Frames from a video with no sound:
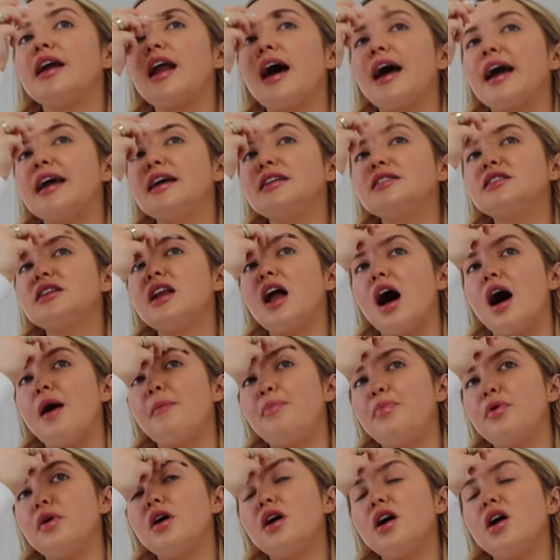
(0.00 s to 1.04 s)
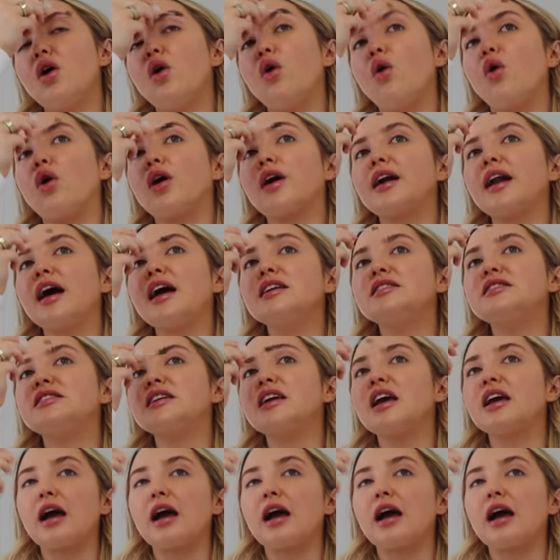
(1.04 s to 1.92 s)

I ended up organizing